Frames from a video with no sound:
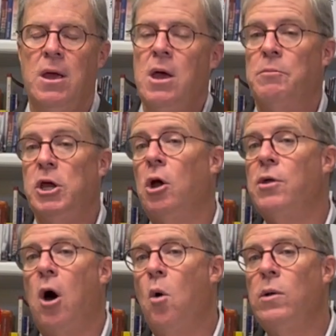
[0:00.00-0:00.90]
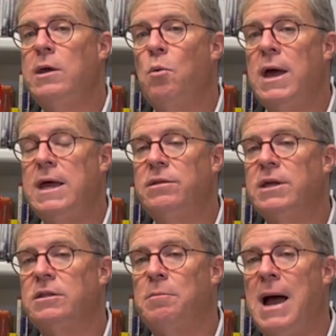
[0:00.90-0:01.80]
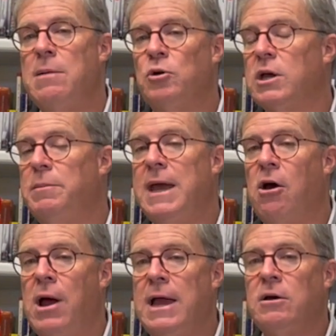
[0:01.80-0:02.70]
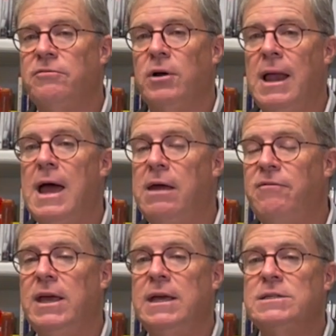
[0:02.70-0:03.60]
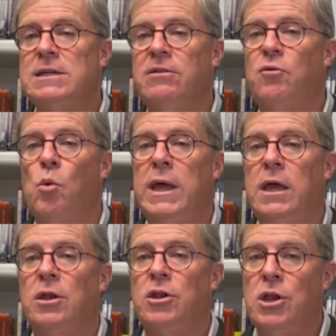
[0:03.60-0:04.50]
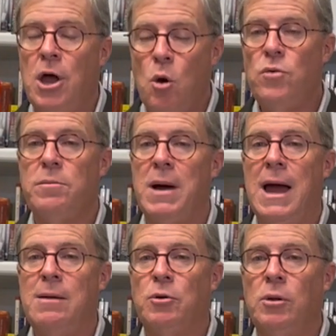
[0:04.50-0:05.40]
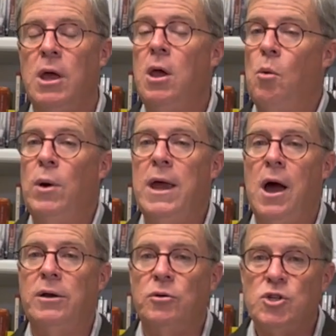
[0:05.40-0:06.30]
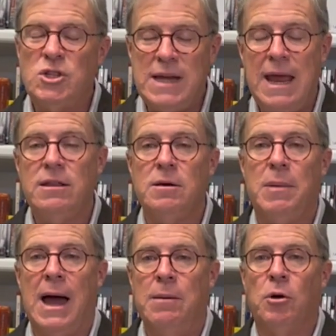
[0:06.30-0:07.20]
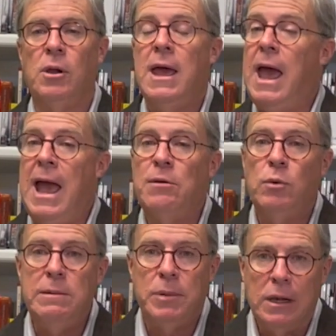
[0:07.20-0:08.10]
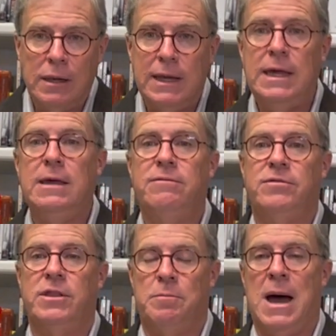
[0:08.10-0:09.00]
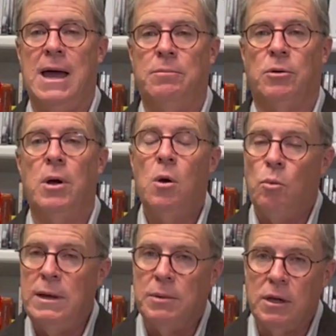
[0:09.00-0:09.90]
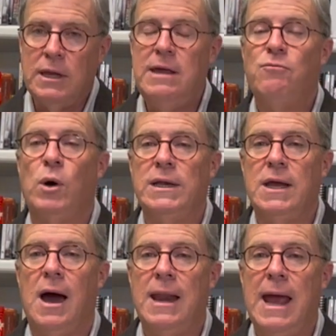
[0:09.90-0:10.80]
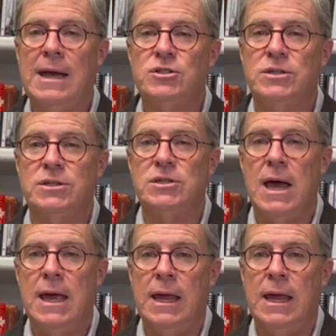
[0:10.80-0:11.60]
But you know, the only way that the Bible can be our anchor for life is if we know the Bible, we understand the Bible, and we believe the Bible. We believe what God has to say.